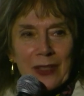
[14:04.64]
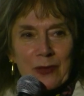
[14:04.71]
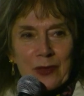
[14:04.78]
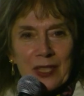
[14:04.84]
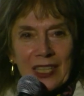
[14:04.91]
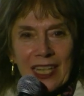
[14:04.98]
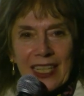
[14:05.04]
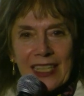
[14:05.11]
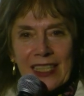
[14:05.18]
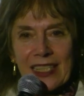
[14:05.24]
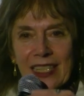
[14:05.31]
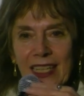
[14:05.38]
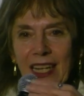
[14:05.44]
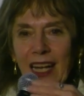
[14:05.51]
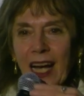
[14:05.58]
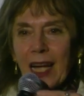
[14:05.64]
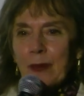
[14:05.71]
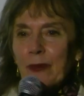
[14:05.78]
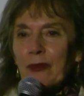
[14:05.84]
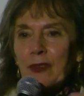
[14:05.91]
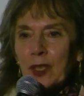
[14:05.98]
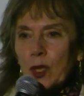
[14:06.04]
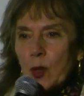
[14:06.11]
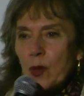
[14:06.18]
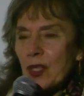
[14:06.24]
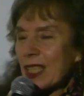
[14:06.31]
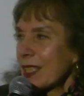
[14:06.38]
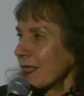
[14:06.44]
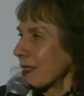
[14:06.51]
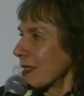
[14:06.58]
where I realized I'm
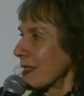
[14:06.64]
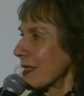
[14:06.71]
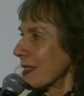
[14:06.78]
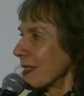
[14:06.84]
floating,